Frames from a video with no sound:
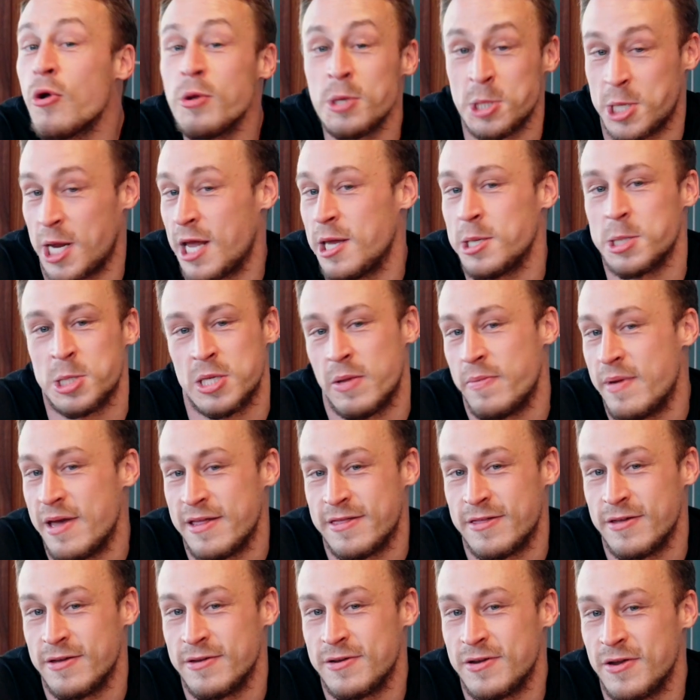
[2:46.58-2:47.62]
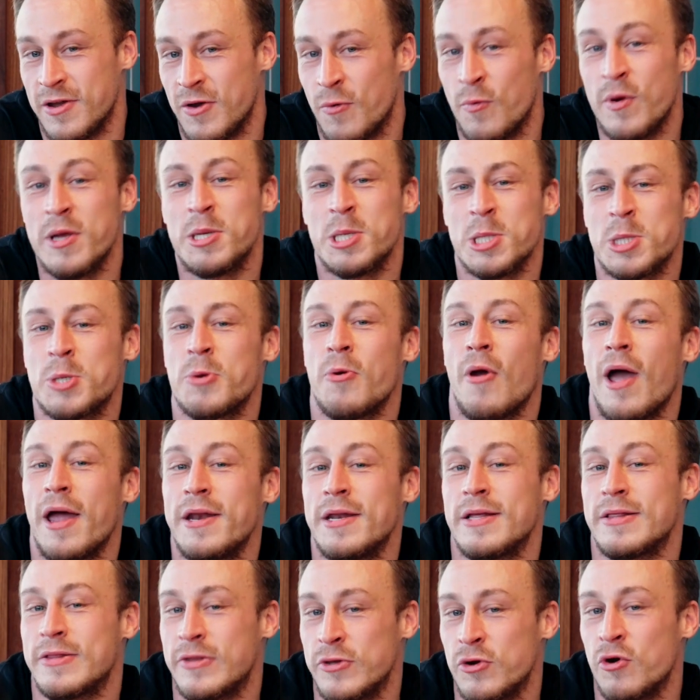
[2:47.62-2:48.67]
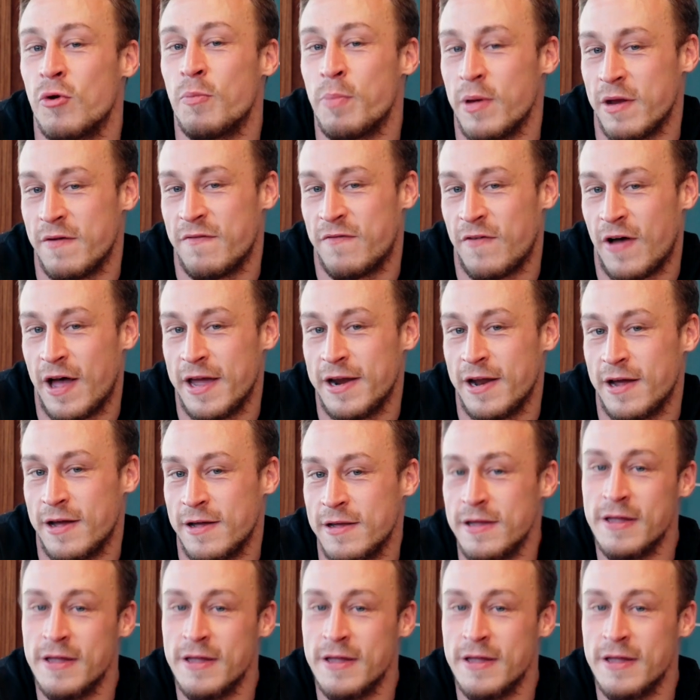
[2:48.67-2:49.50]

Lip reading: change the method. We just grind a little bit finer.